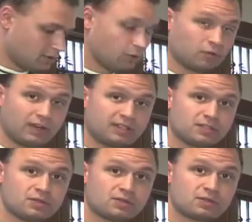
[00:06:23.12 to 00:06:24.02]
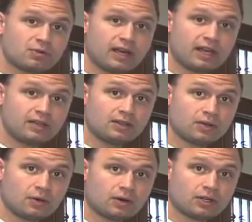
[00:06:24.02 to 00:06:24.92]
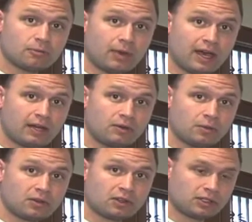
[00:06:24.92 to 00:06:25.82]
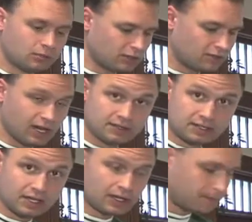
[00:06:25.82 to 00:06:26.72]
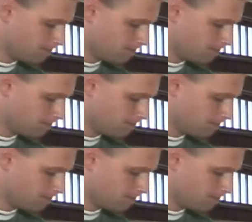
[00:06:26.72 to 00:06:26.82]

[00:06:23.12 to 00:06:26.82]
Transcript: Don't forget to spray your pan with a little bit of nonstick.